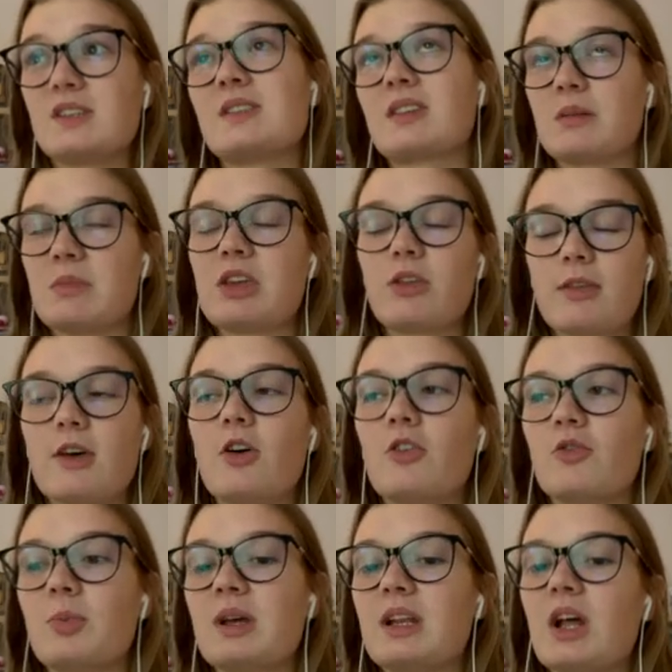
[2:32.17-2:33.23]
is going to be
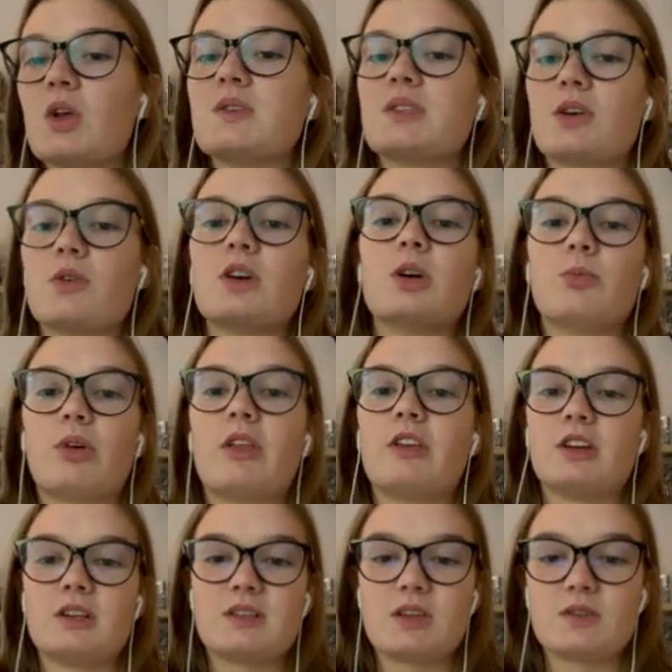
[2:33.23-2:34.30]
Clove, but also her
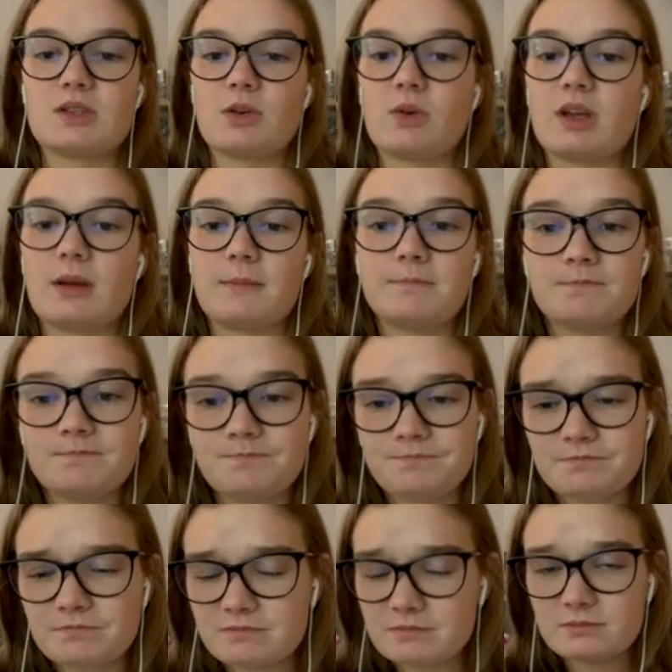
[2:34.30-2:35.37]
brother is also a
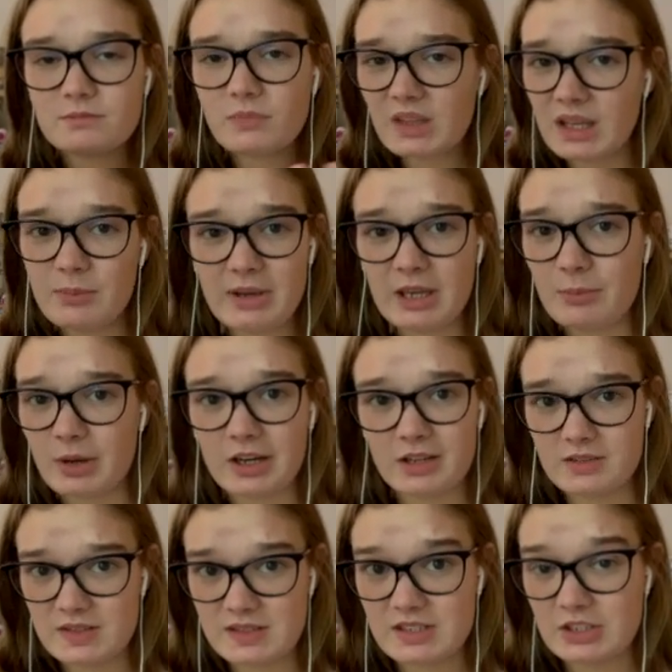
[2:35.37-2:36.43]
big part
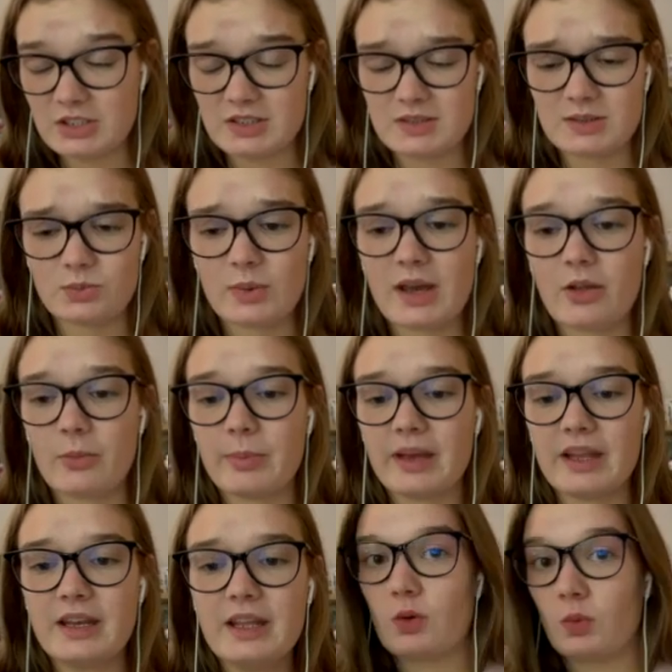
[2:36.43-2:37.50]
of the series as well.
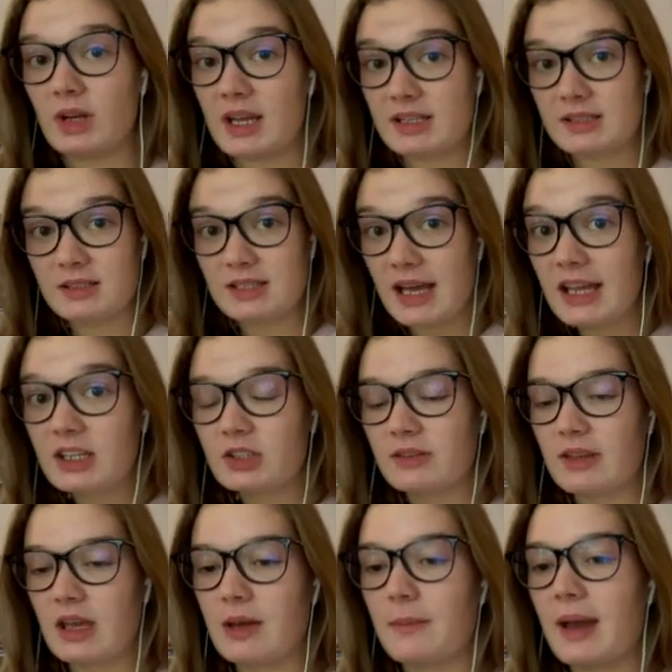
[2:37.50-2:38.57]
But when I styled
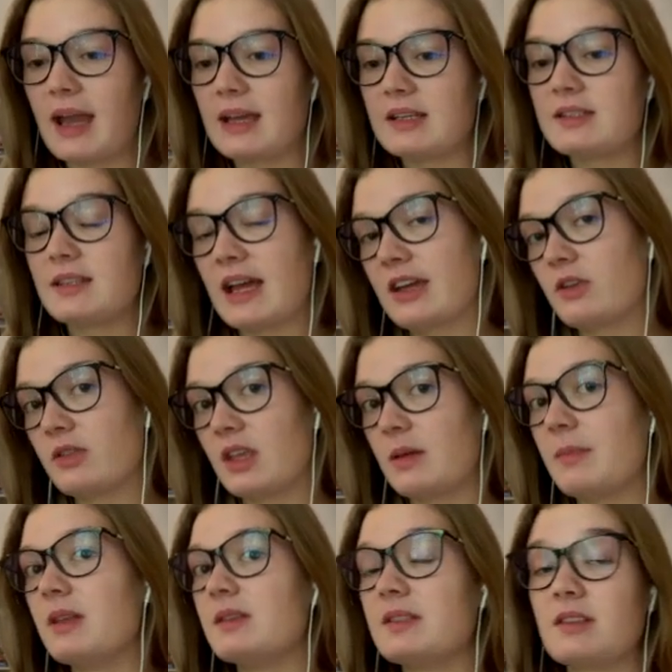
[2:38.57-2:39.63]
them
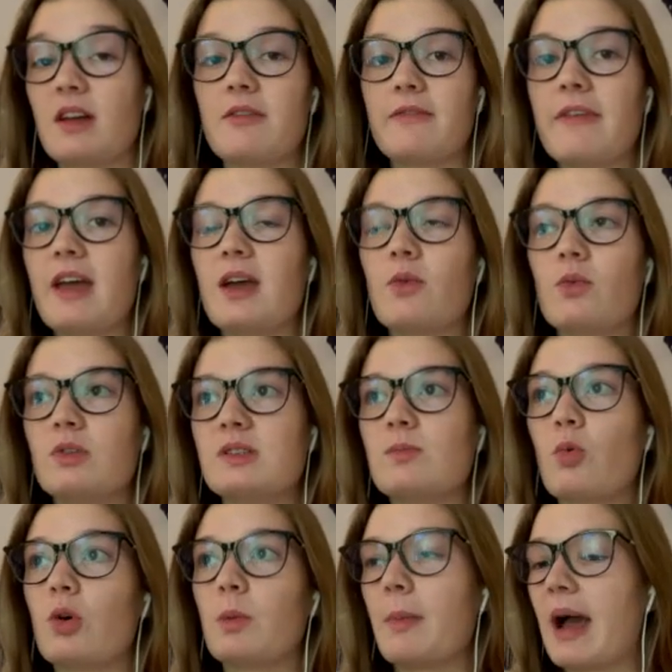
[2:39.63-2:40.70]
in stuff that was
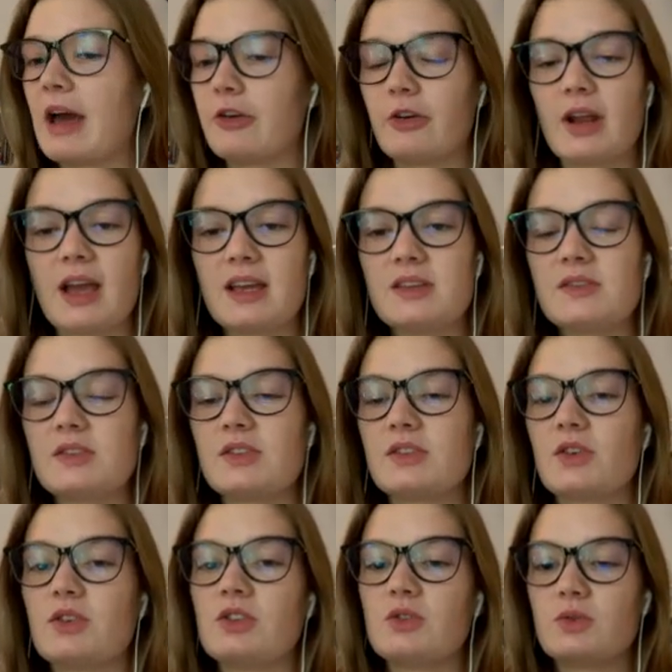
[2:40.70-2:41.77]
more modernized.
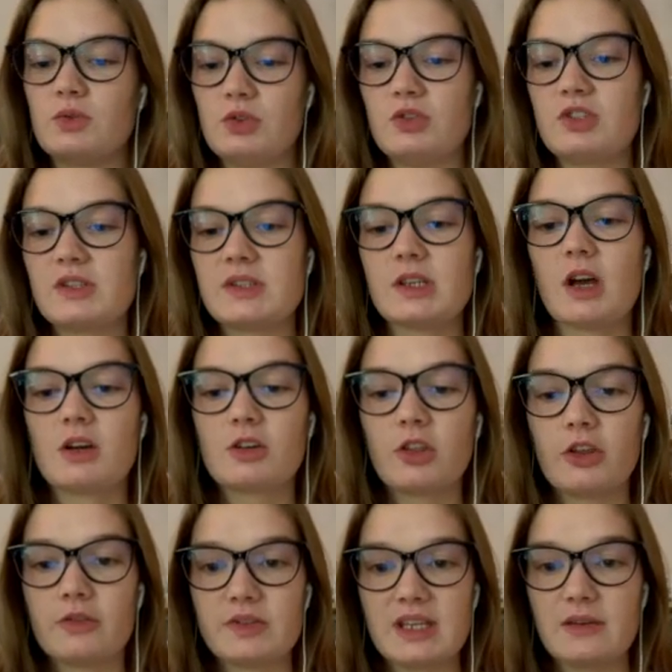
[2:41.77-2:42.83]
So you just saw
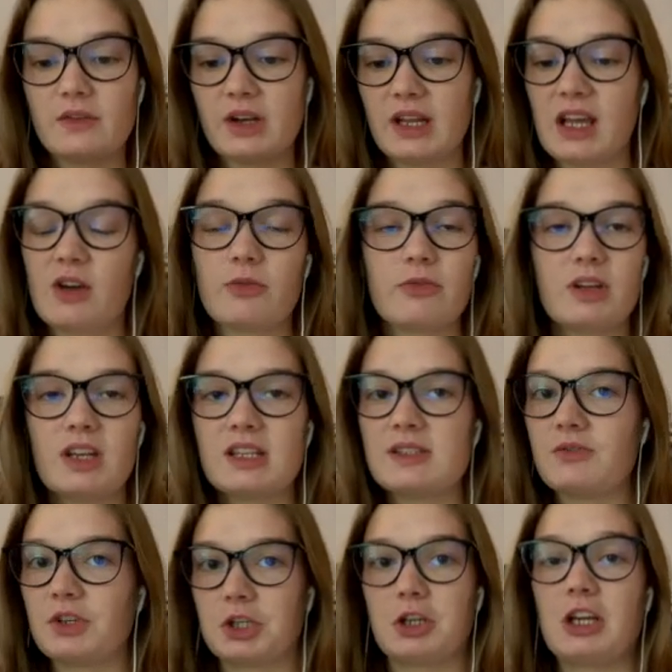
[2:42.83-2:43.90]
Clove's everyday outfit. It's
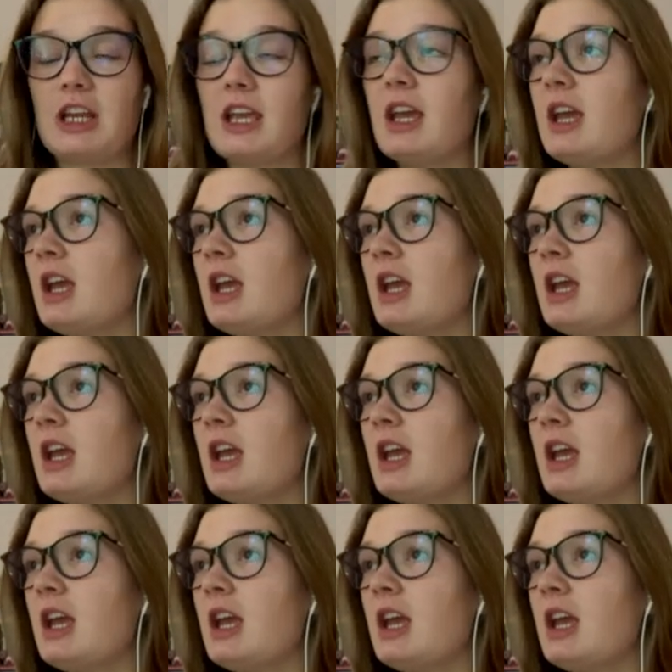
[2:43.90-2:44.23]
very